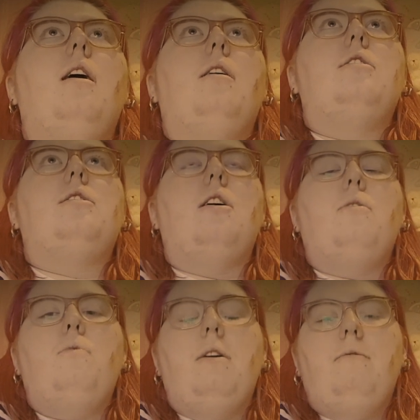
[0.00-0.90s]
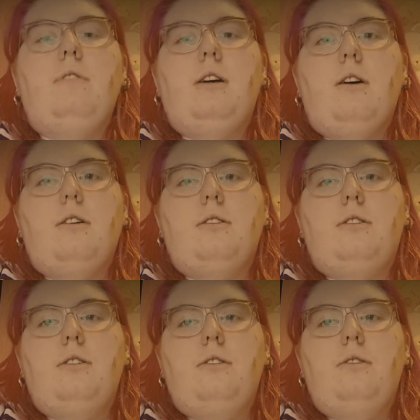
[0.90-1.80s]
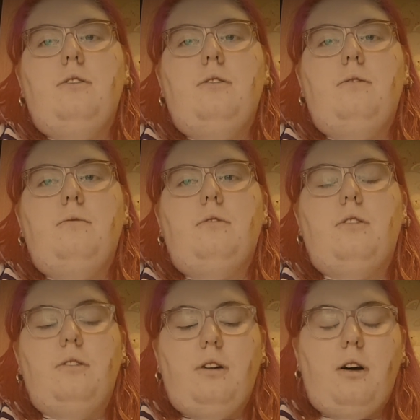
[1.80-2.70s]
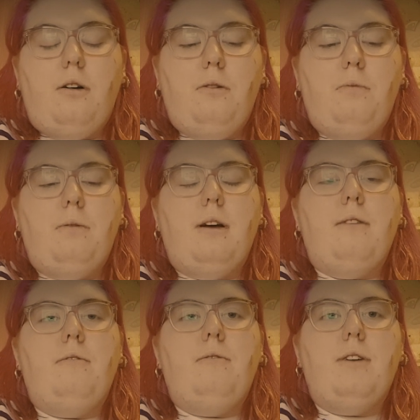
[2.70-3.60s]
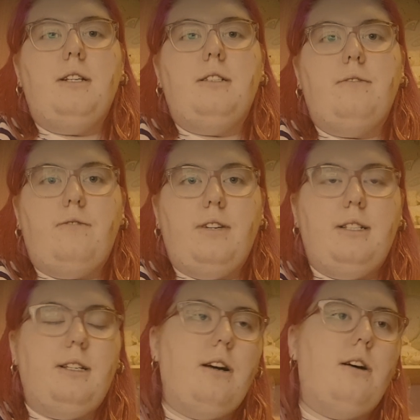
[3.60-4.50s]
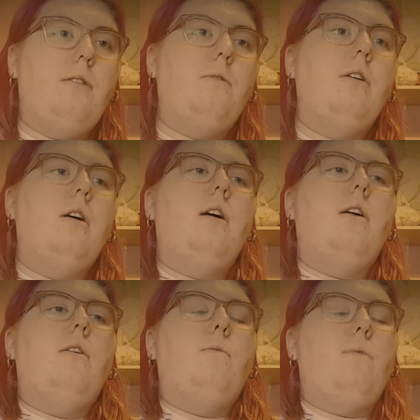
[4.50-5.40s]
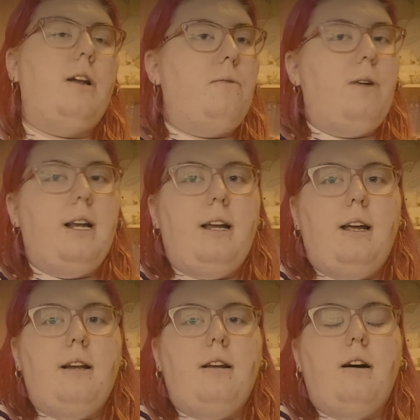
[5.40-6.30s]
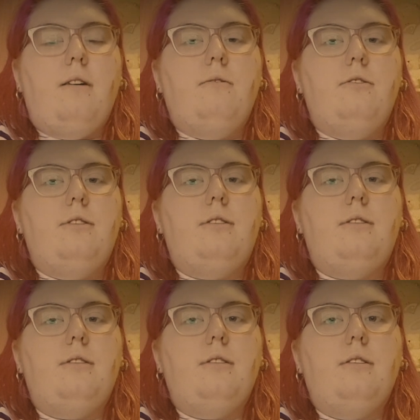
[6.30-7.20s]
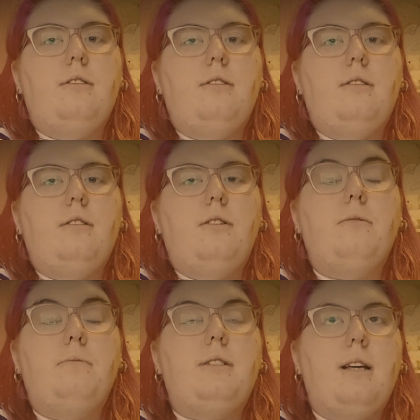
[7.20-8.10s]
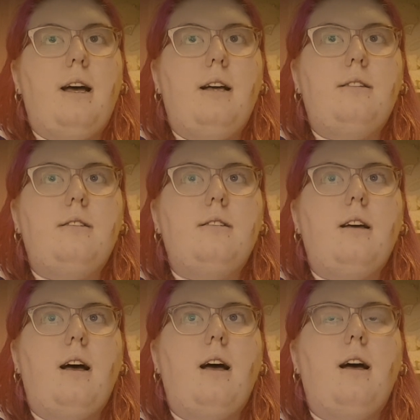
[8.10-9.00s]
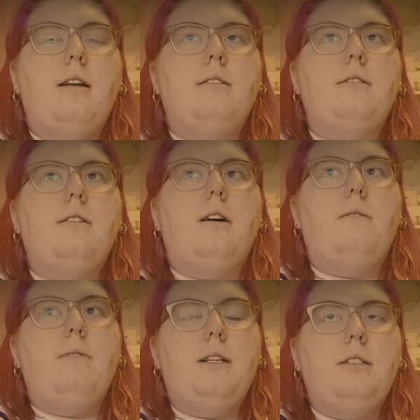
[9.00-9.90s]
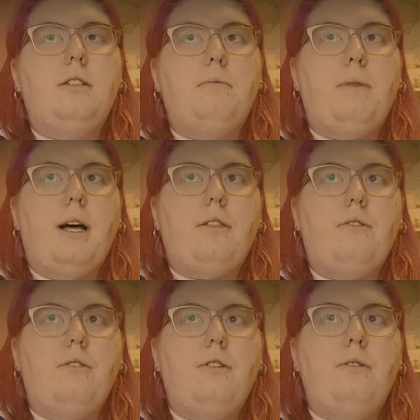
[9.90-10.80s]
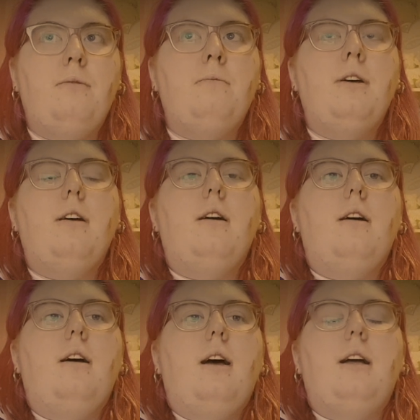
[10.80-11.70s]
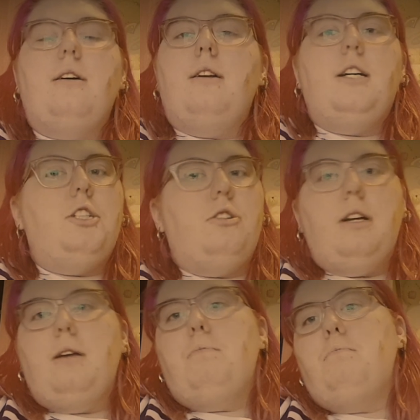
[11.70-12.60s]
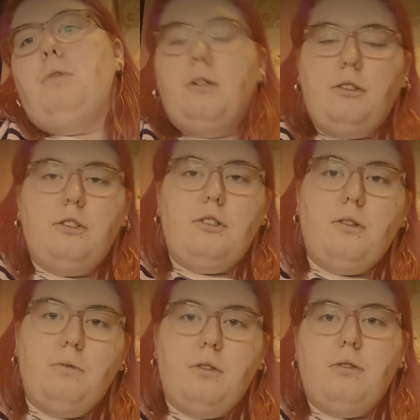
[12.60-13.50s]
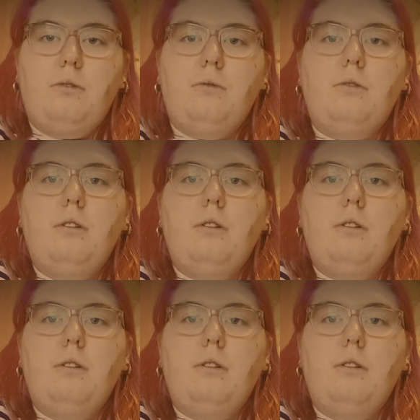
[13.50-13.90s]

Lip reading: So when we got to Good Hope and we went to physio, when I went in I was upset, and I went to the bathroom and I literally punched the wall